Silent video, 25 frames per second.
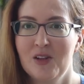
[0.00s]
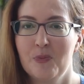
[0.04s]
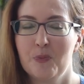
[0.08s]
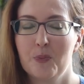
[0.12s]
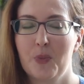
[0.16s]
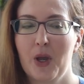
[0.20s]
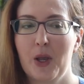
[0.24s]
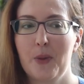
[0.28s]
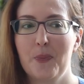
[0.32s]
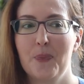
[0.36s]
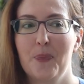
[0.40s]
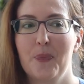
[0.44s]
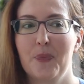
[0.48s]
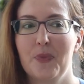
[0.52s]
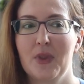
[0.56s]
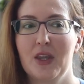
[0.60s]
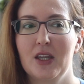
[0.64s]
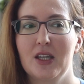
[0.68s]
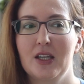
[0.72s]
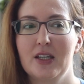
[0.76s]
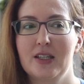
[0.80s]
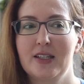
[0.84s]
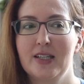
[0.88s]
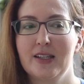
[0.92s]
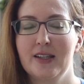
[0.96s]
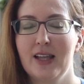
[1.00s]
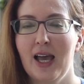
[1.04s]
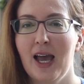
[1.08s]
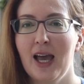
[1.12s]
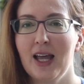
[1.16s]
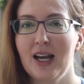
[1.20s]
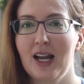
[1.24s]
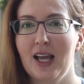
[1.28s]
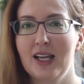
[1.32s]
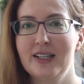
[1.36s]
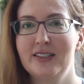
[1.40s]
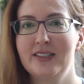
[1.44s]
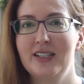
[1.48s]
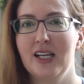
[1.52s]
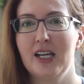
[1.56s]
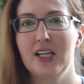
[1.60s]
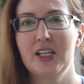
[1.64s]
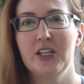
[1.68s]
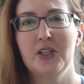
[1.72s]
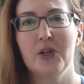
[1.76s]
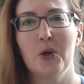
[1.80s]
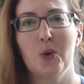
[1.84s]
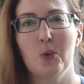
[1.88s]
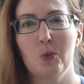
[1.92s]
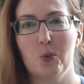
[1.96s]
But to that, I say,
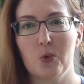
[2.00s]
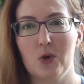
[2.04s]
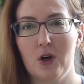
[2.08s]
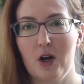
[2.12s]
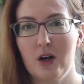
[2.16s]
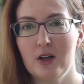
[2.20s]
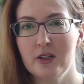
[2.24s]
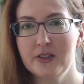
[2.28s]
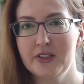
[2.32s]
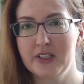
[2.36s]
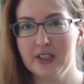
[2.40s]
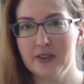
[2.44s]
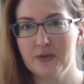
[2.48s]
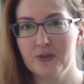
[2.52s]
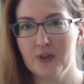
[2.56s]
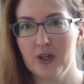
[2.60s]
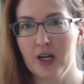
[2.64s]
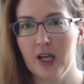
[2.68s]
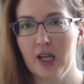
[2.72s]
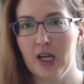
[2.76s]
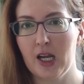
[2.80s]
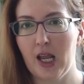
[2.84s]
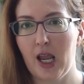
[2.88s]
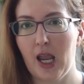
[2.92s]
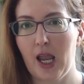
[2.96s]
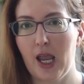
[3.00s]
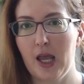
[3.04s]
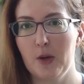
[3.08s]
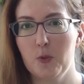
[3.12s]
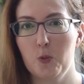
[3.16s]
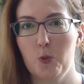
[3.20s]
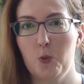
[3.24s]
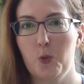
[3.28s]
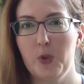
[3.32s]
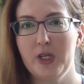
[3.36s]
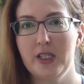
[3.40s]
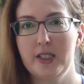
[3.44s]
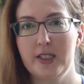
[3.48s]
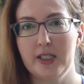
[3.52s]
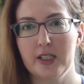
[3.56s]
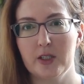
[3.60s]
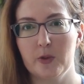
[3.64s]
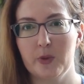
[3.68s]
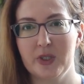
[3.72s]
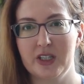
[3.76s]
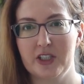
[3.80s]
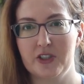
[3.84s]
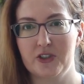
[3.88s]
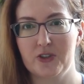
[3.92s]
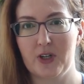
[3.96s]
you know, we're all different and we deal
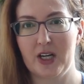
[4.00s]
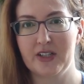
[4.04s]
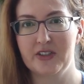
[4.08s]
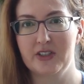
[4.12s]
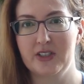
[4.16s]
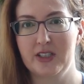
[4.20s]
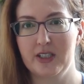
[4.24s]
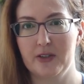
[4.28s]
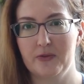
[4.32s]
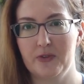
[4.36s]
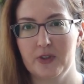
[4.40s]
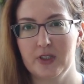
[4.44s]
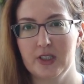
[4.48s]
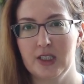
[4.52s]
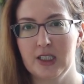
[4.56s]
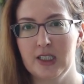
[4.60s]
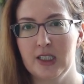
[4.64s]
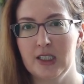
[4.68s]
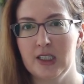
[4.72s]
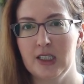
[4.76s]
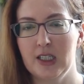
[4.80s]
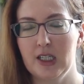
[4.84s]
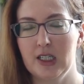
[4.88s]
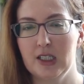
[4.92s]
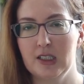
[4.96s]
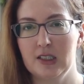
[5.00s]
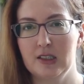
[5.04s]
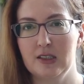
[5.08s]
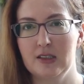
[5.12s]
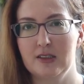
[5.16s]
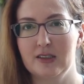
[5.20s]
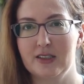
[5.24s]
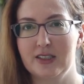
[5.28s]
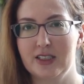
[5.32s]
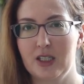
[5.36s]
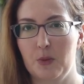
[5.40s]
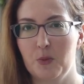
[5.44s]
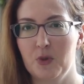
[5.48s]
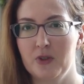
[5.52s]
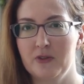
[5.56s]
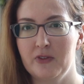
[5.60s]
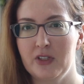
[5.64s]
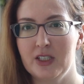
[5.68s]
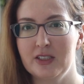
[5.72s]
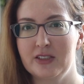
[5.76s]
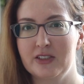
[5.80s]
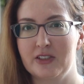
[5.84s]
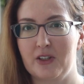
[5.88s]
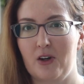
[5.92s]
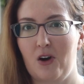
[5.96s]
with stress differently. And some of
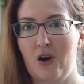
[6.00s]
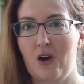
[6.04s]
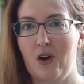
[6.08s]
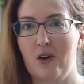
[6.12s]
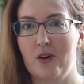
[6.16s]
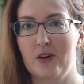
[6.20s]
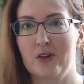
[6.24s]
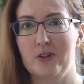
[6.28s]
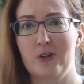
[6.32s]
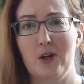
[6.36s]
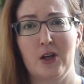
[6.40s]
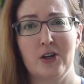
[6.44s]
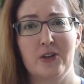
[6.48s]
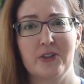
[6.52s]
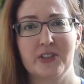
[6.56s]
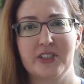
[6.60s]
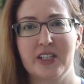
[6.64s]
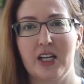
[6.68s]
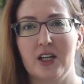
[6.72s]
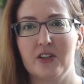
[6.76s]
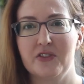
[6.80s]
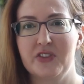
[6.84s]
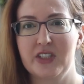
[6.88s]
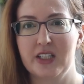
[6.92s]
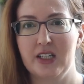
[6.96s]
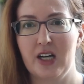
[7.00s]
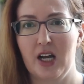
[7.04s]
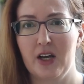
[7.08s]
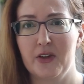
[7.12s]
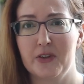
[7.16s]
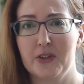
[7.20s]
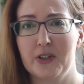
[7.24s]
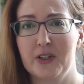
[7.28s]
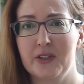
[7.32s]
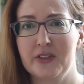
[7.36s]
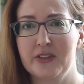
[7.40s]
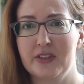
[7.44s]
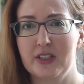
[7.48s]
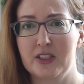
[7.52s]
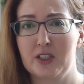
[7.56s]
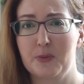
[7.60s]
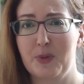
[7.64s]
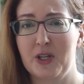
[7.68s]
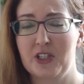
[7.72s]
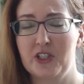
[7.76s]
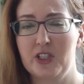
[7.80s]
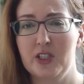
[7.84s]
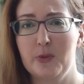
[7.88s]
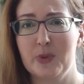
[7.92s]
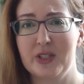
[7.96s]
us are harder on ourselves than others,
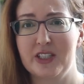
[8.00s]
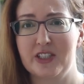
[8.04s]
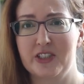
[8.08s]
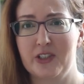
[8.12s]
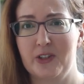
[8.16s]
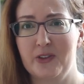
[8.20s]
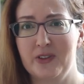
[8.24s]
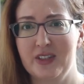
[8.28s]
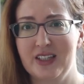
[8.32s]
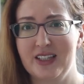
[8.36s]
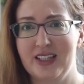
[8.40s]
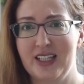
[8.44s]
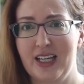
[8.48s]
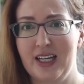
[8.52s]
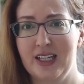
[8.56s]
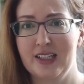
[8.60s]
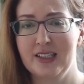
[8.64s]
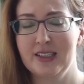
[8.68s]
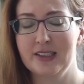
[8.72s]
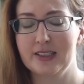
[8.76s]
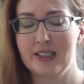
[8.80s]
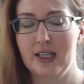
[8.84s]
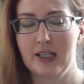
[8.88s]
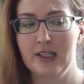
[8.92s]
especially with certain things.